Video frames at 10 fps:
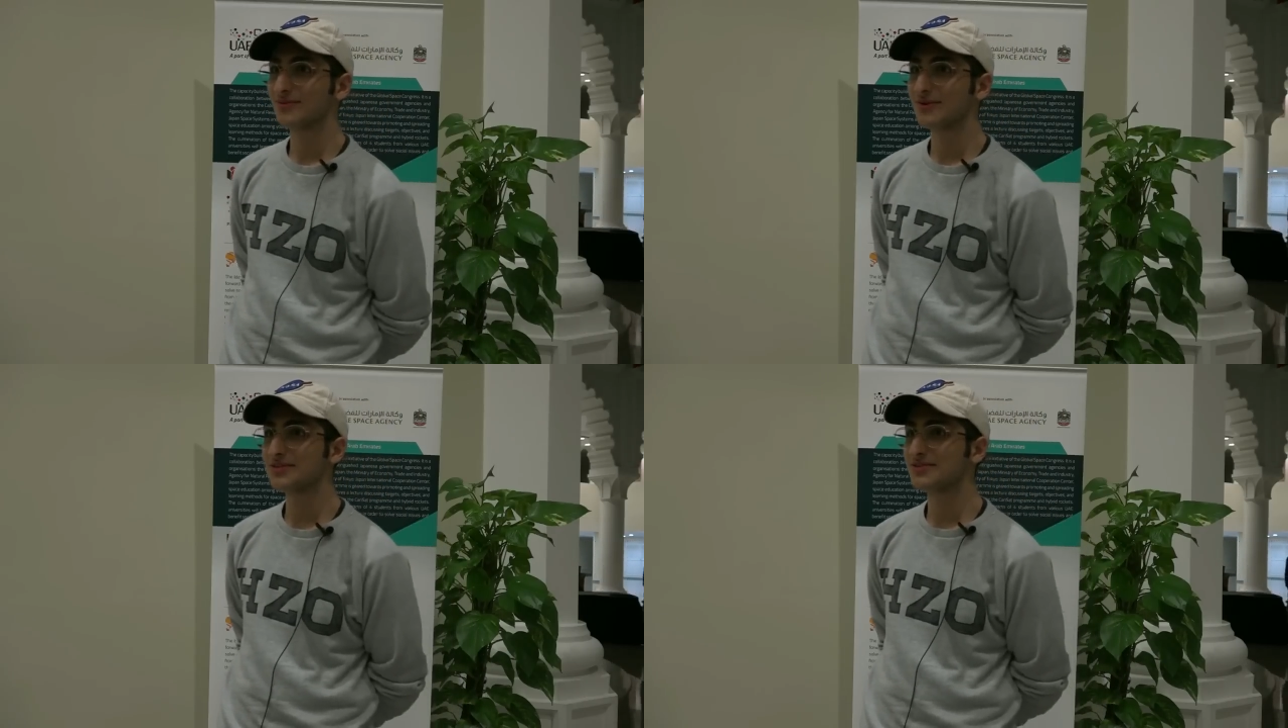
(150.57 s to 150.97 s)

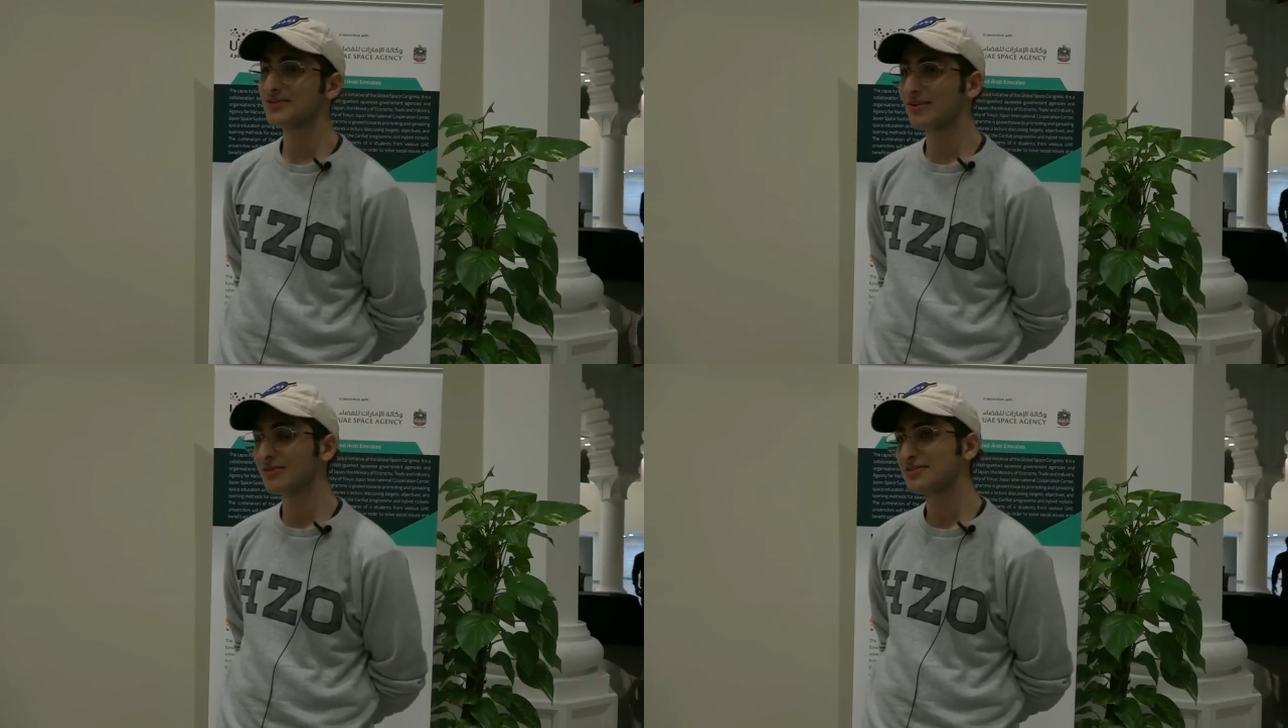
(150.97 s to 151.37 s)
Once
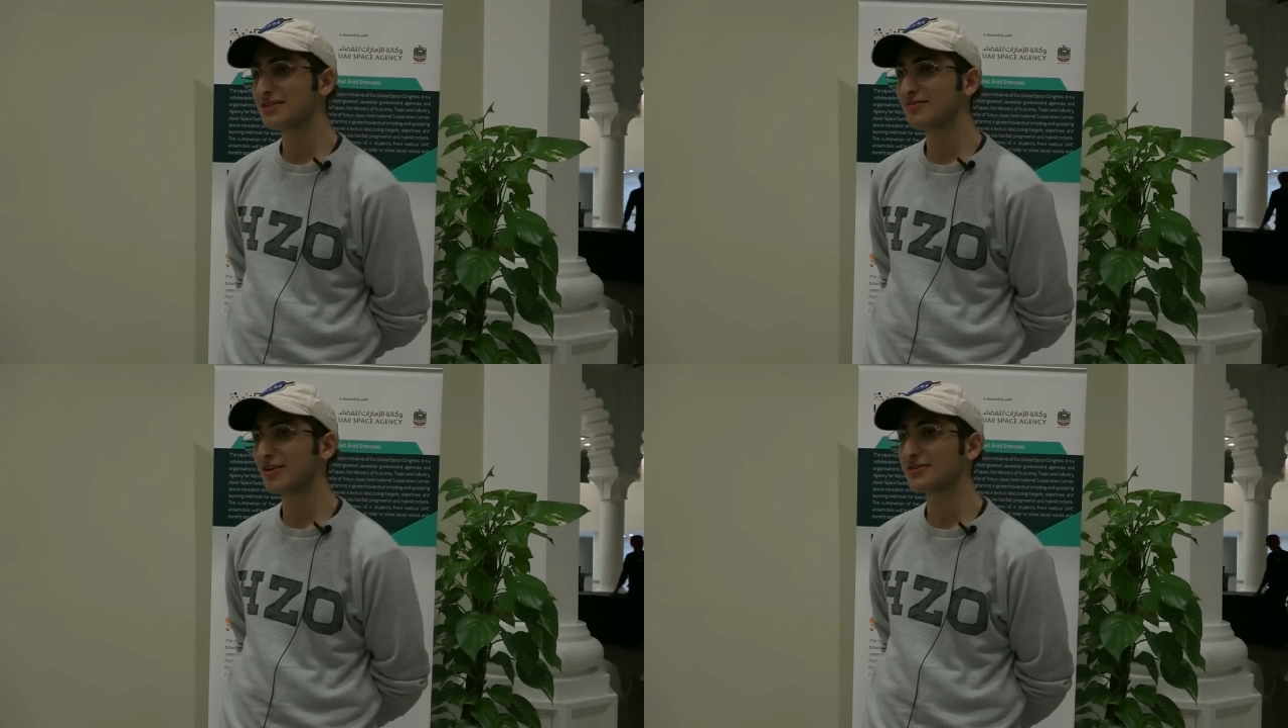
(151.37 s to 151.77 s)

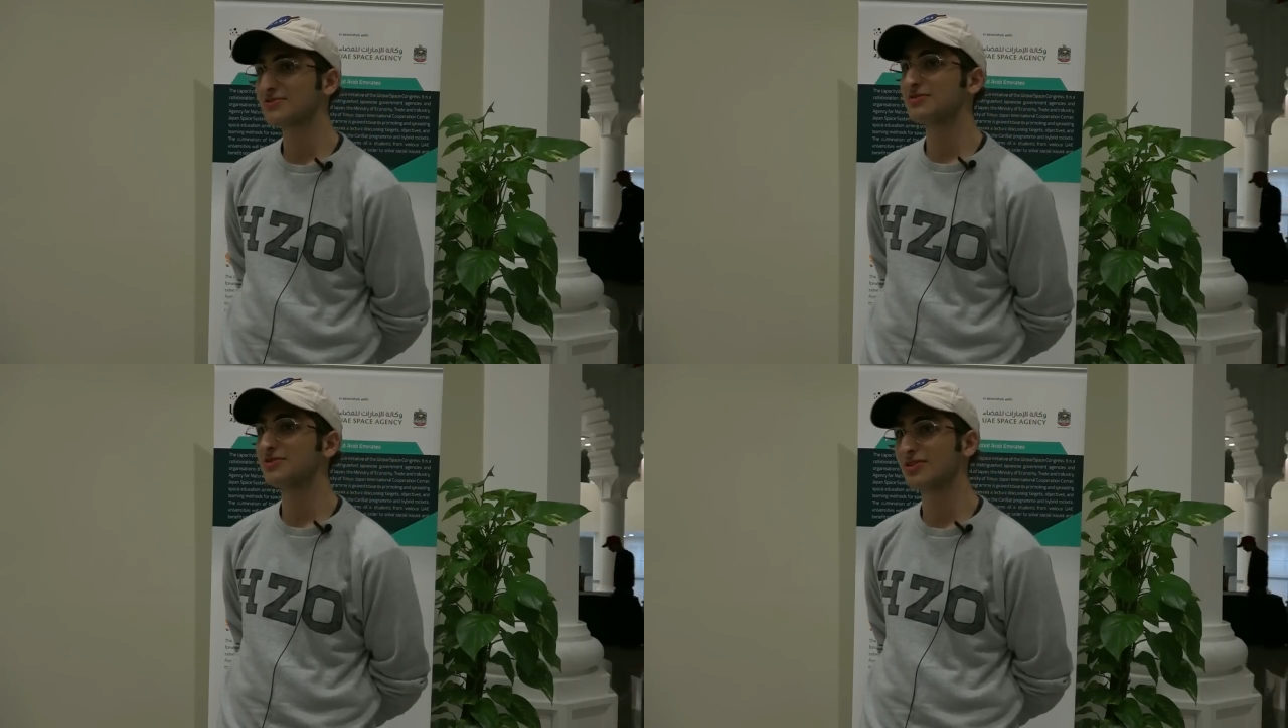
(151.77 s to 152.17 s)
you leave high
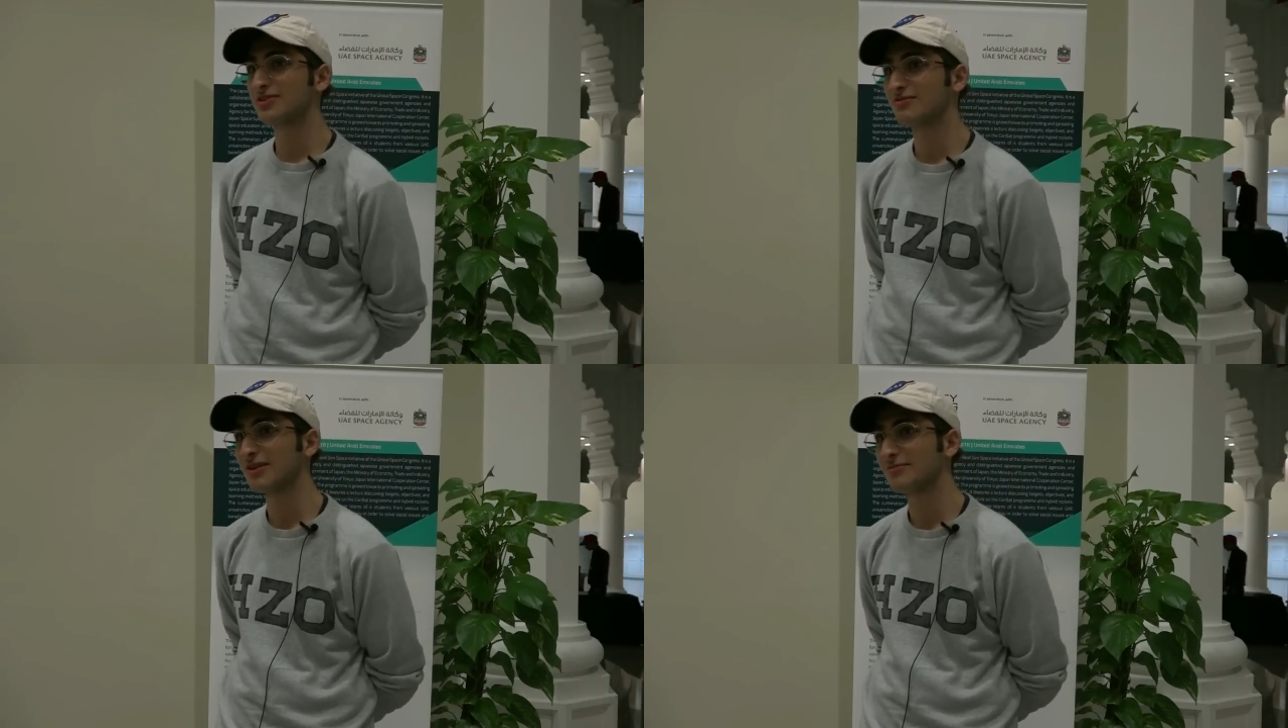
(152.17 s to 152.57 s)
school, you
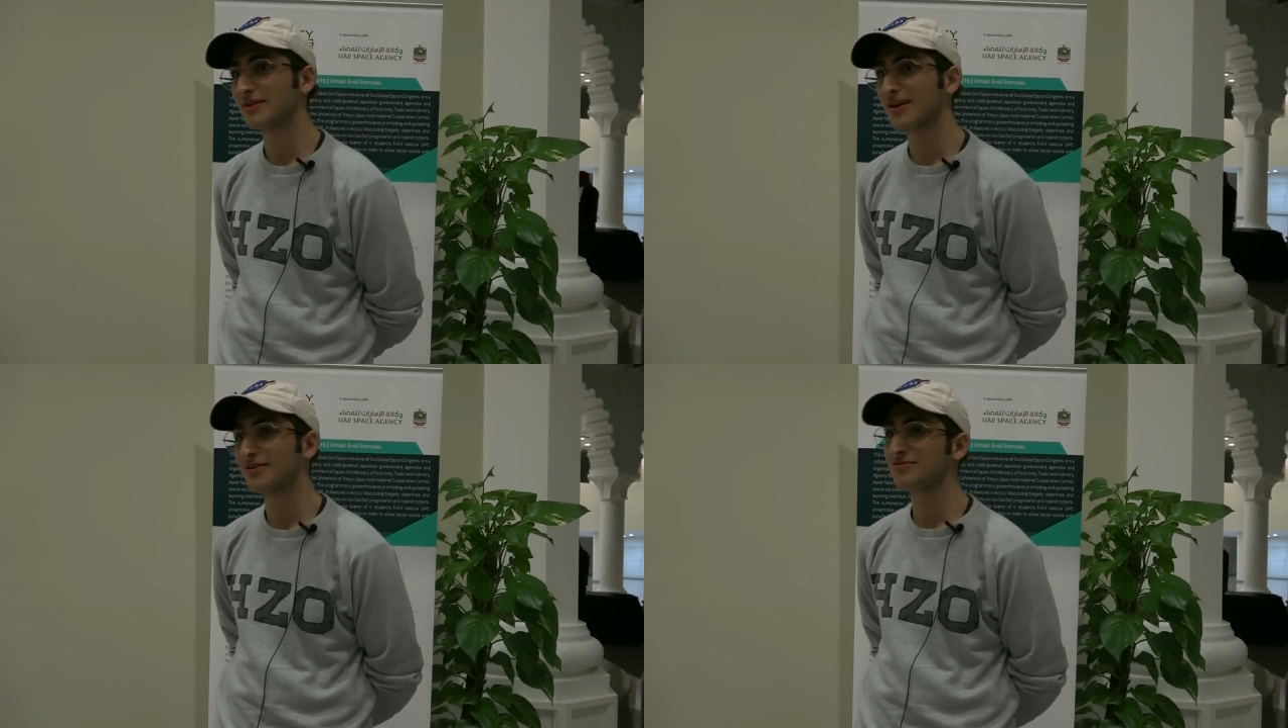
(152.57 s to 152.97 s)
start
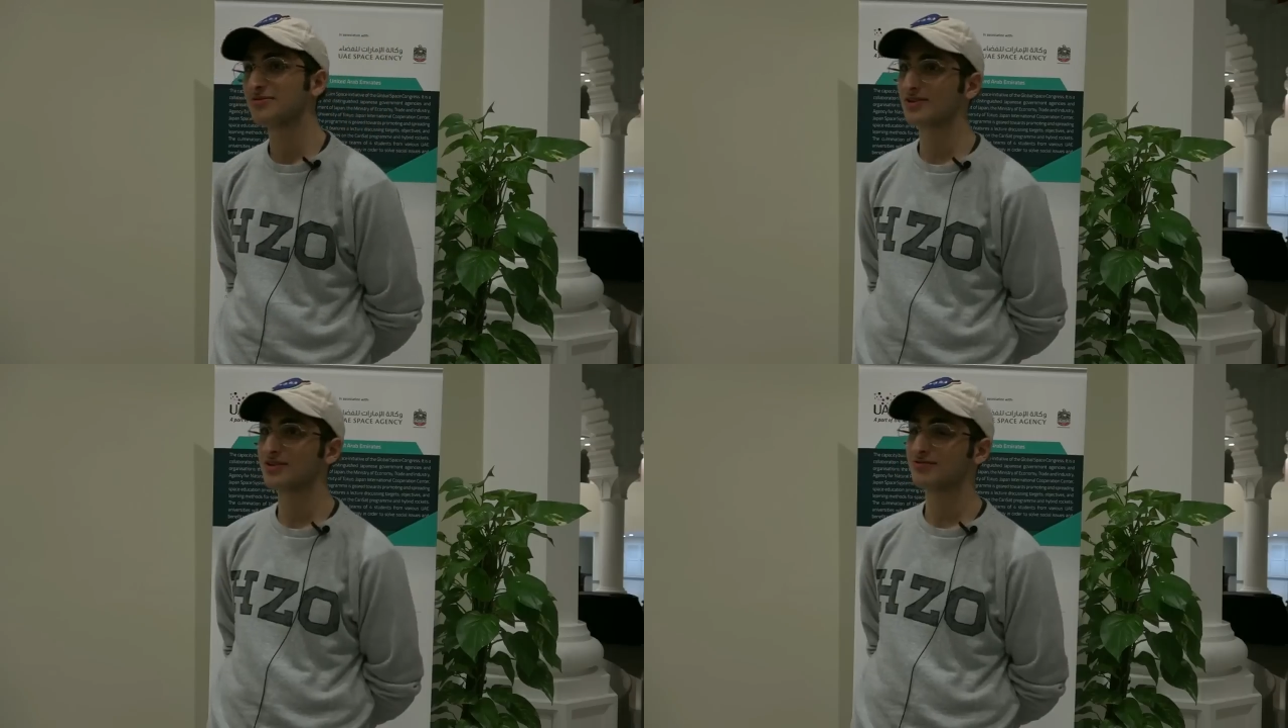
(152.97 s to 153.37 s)
developing, and if
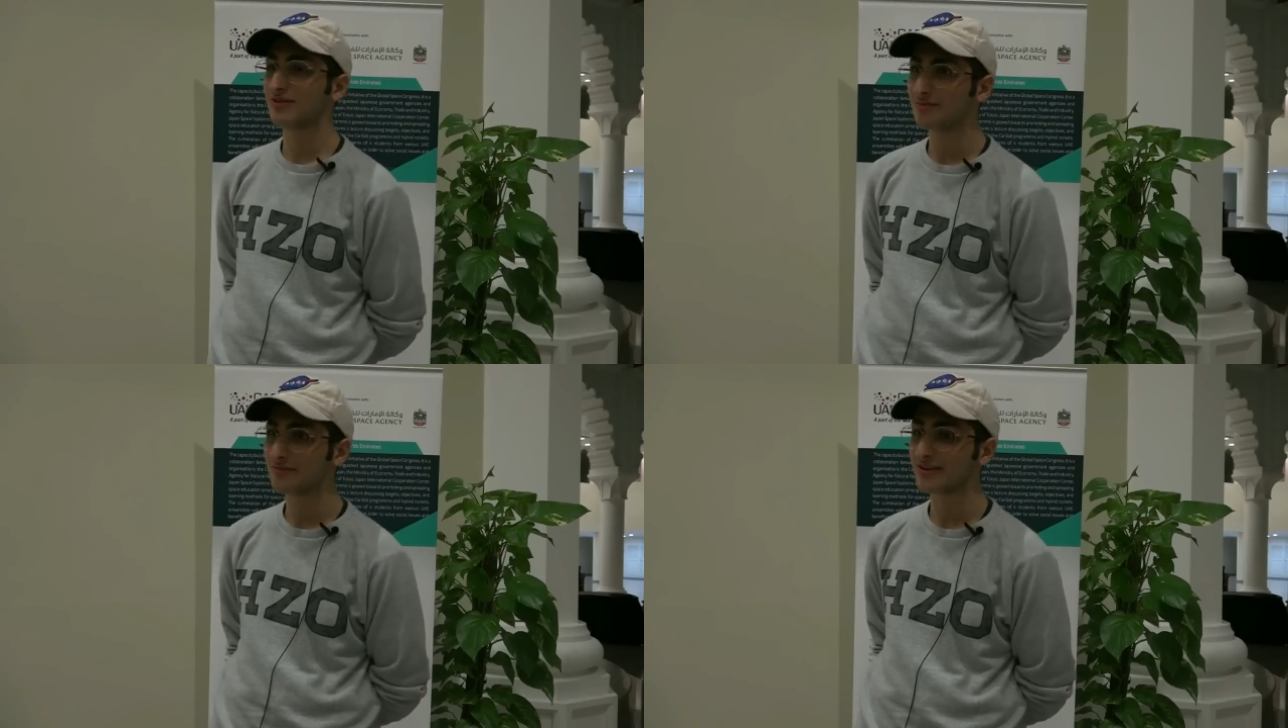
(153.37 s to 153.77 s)
you start
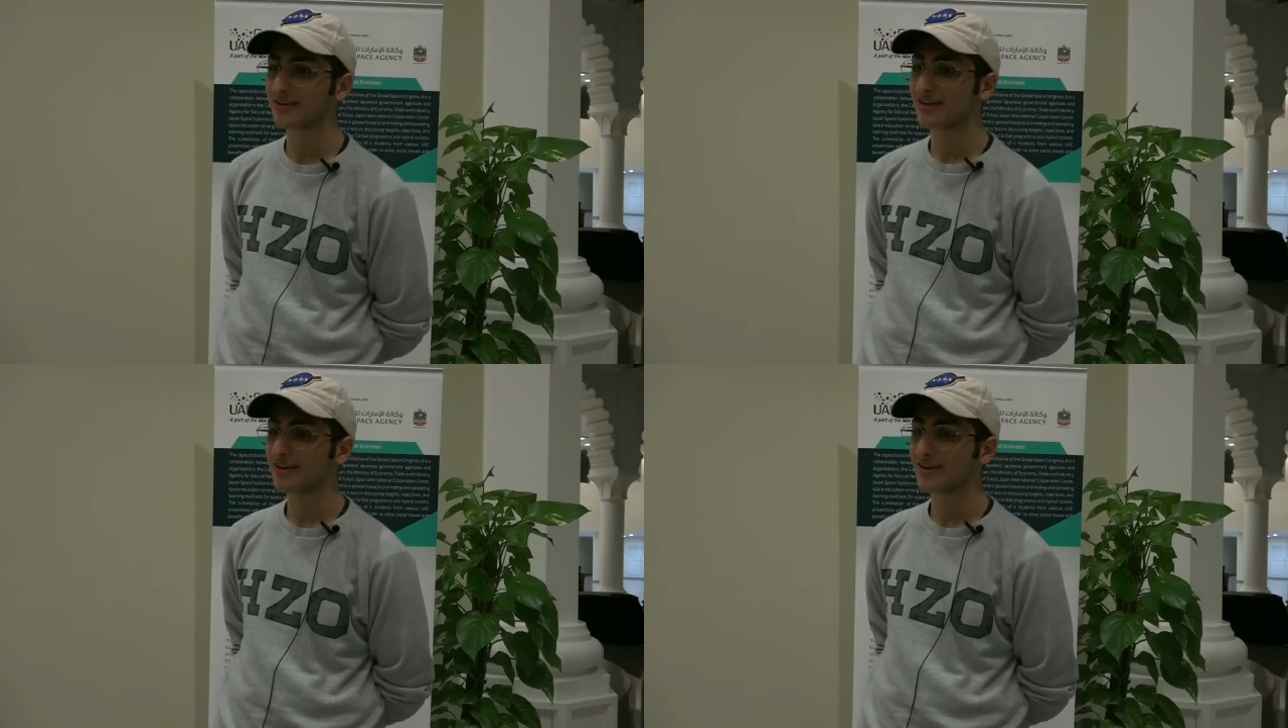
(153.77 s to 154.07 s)
developing